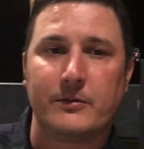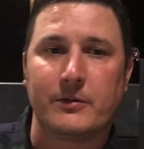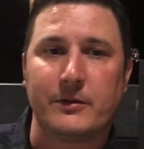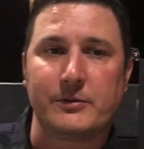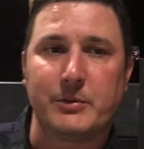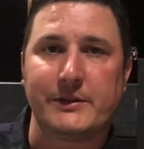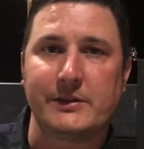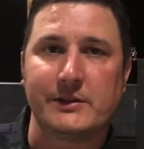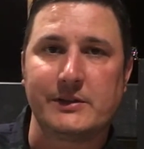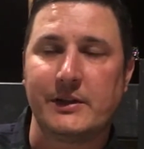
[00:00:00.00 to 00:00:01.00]
his
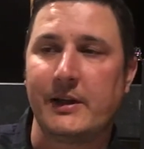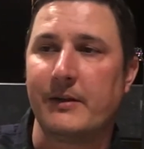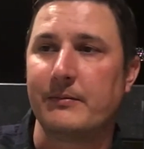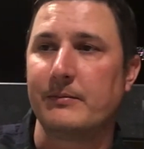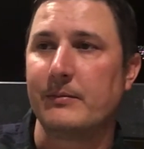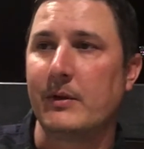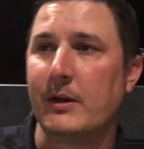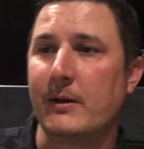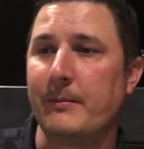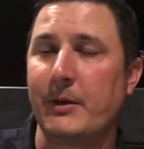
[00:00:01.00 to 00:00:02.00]
blessings in
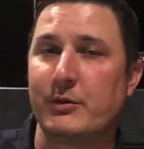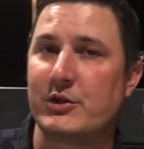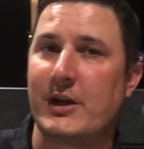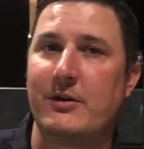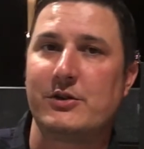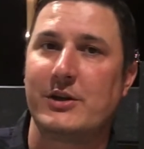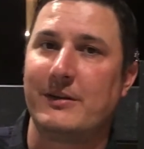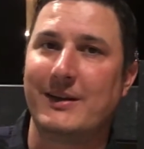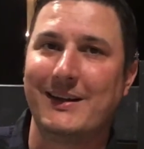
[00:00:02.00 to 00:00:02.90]
that. It was challenging.